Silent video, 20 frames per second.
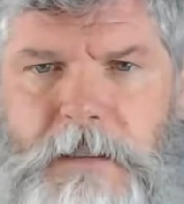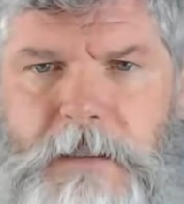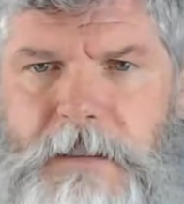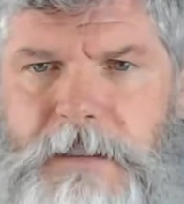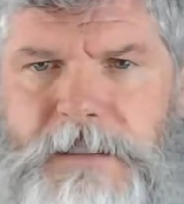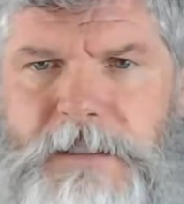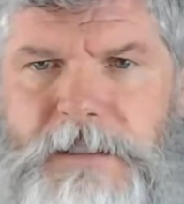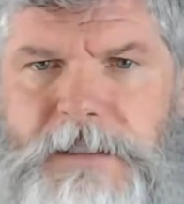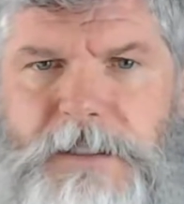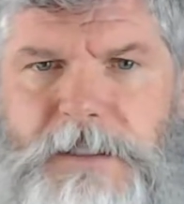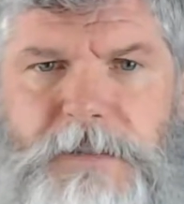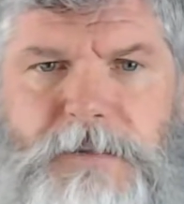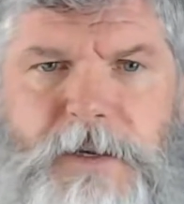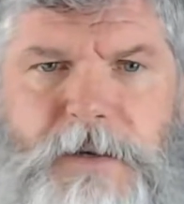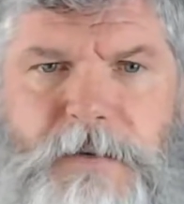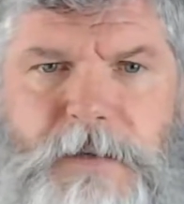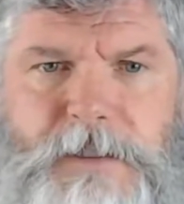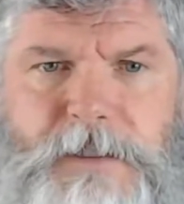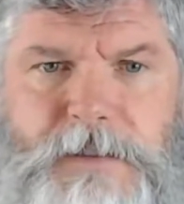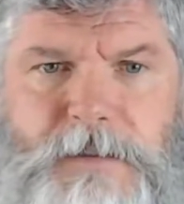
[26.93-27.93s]
This is
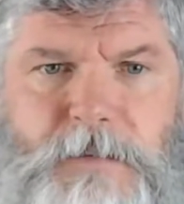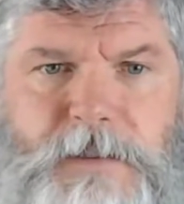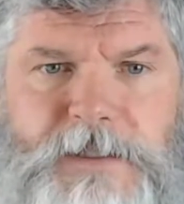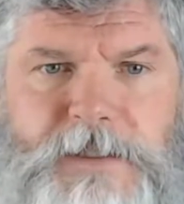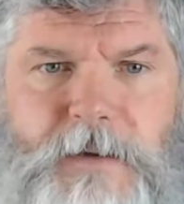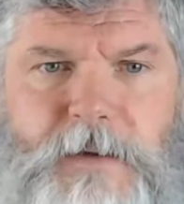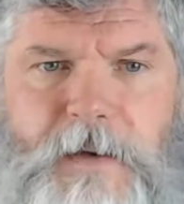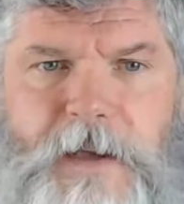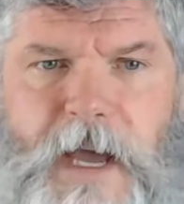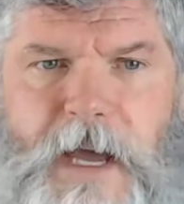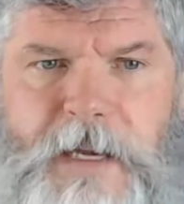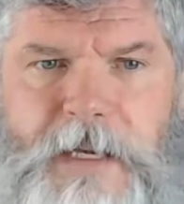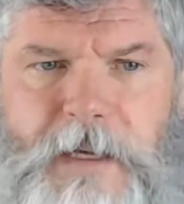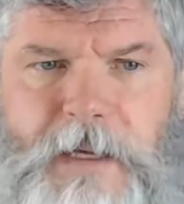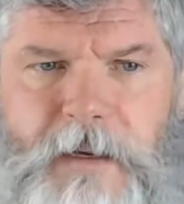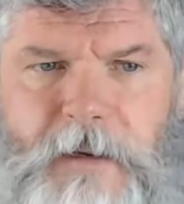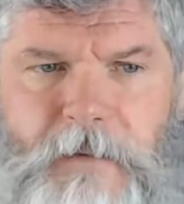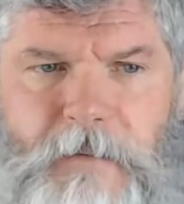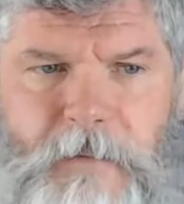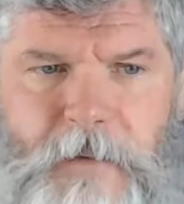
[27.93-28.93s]
ludicrous. What's going on
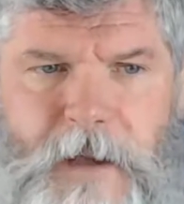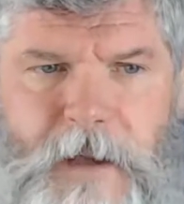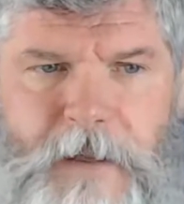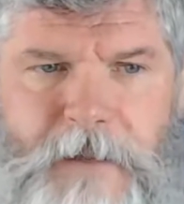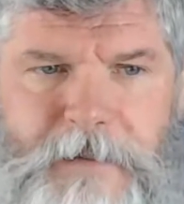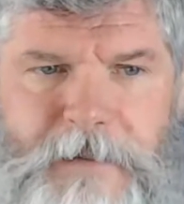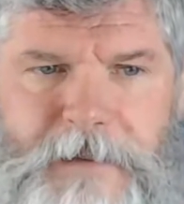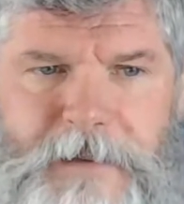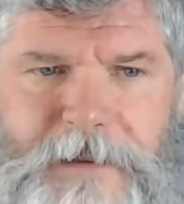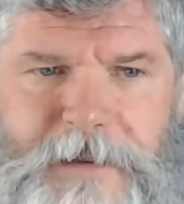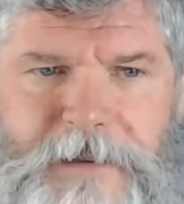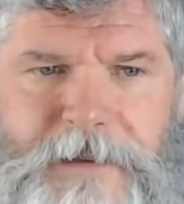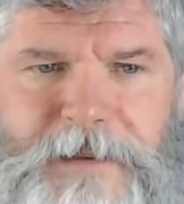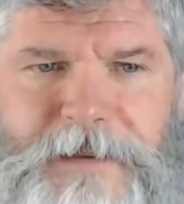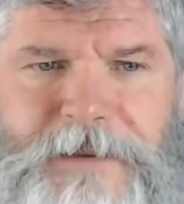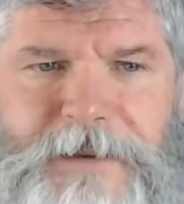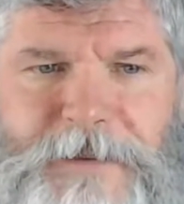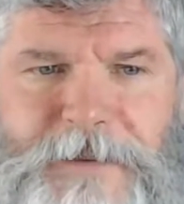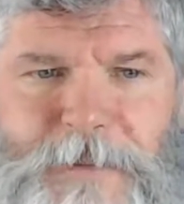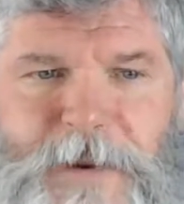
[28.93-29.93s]
here? Well,
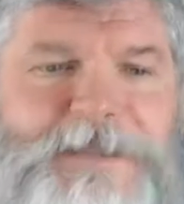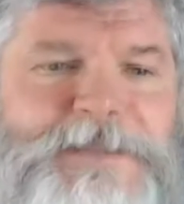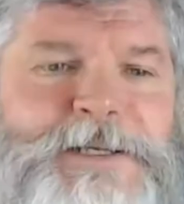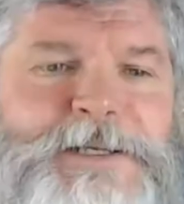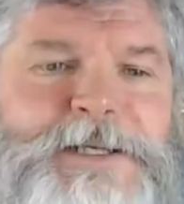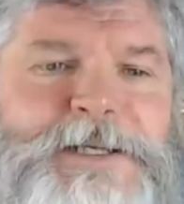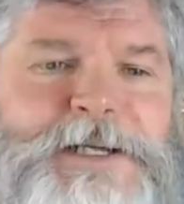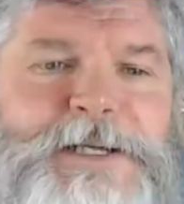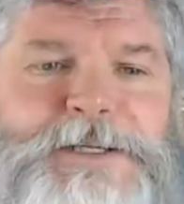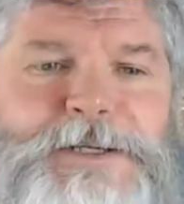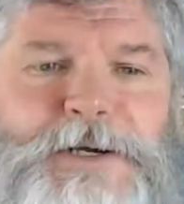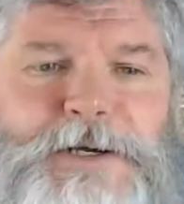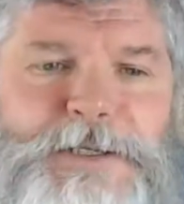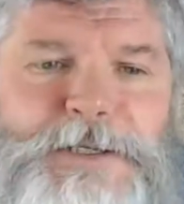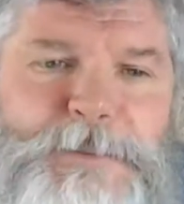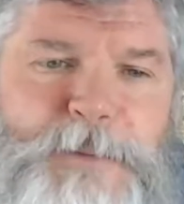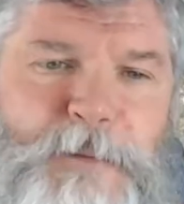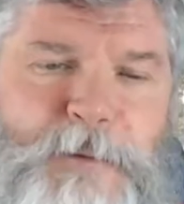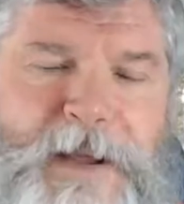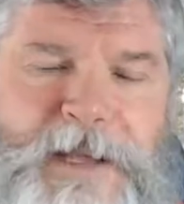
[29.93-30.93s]
questions and concerns
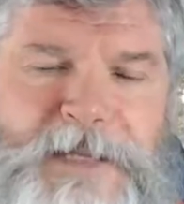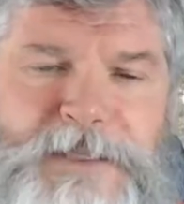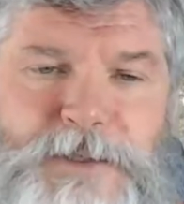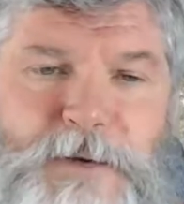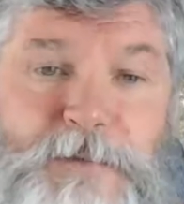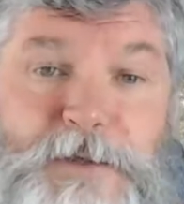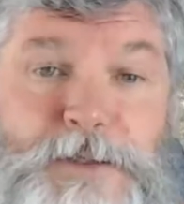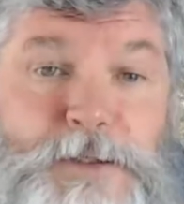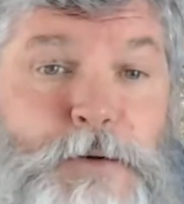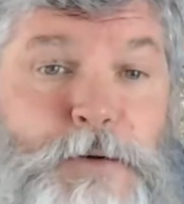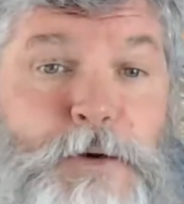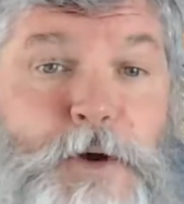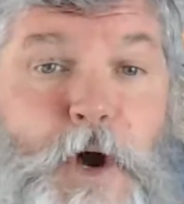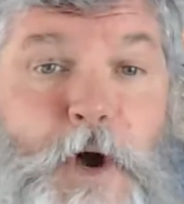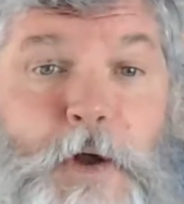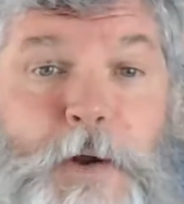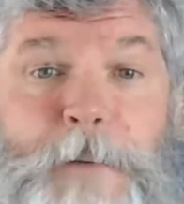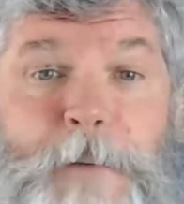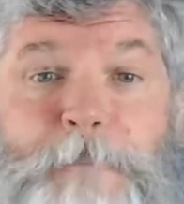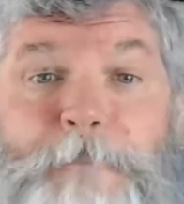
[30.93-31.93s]
have been raised over a
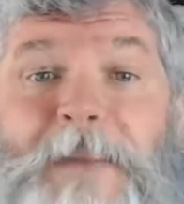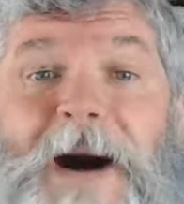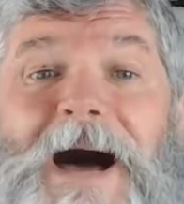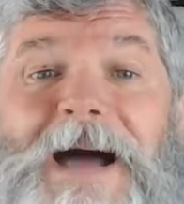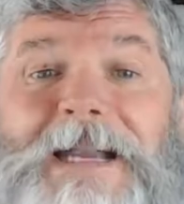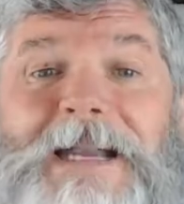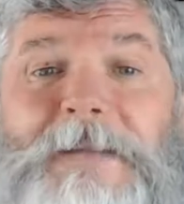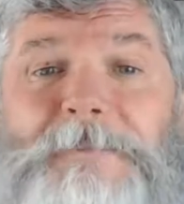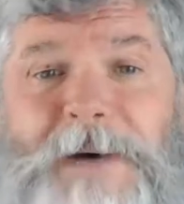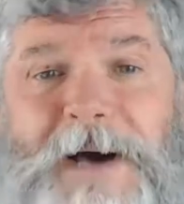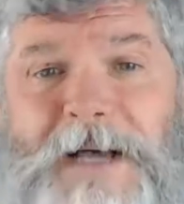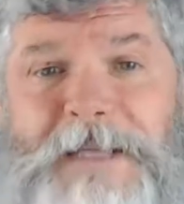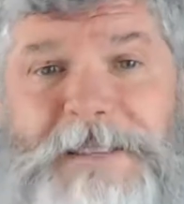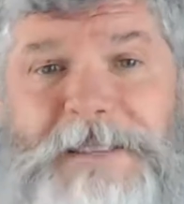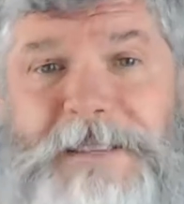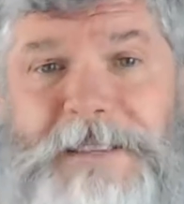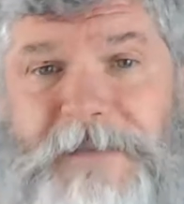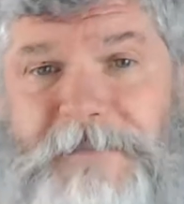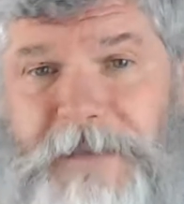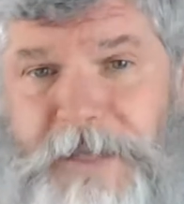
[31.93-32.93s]
so-called body
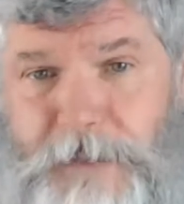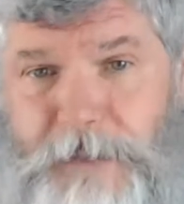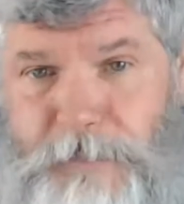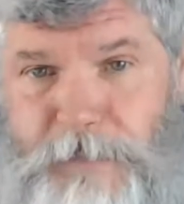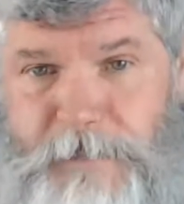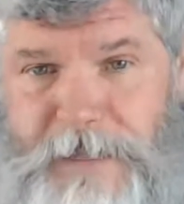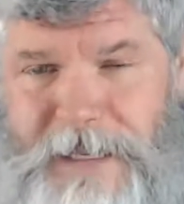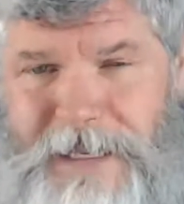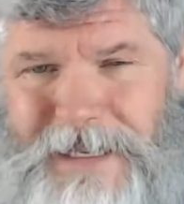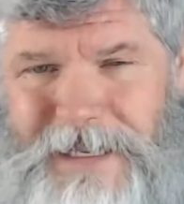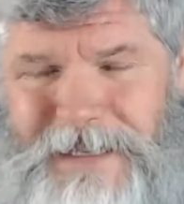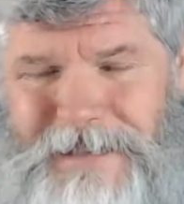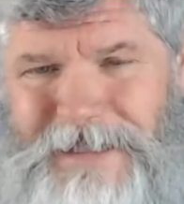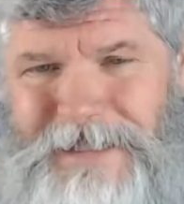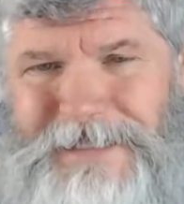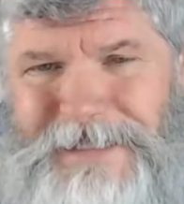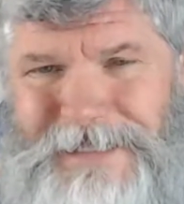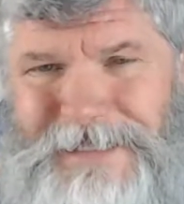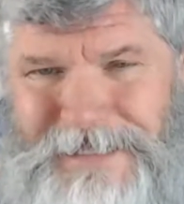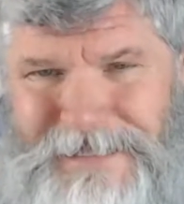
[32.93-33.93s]
positivity group
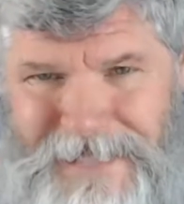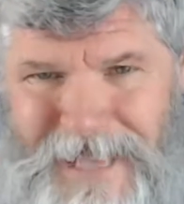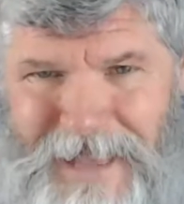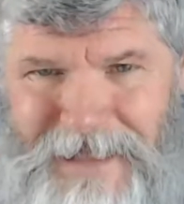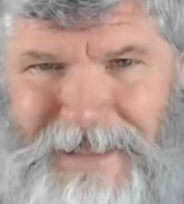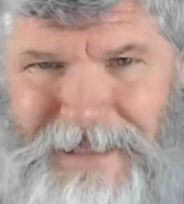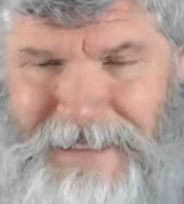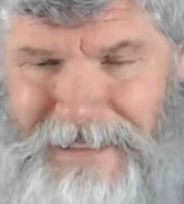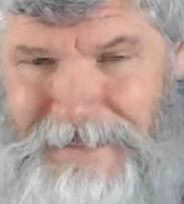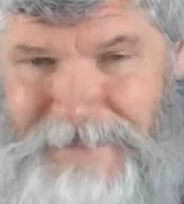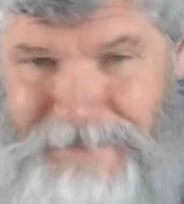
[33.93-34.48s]
that's selling,